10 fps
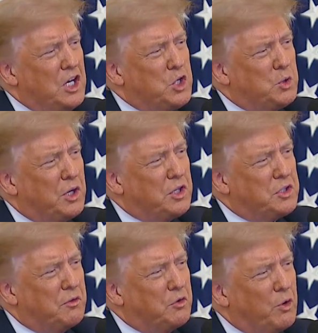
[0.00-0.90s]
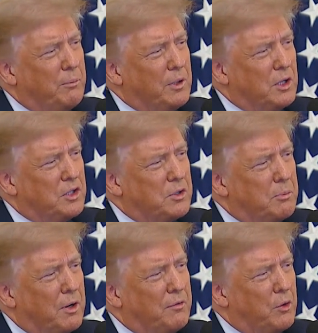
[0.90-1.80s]
interests of criminals
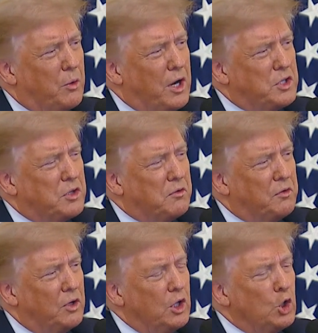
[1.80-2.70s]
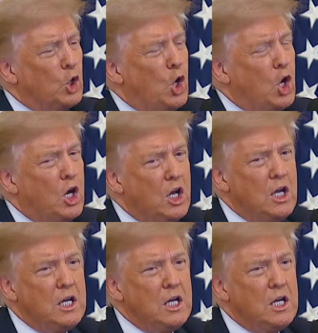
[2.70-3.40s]
above the rights of law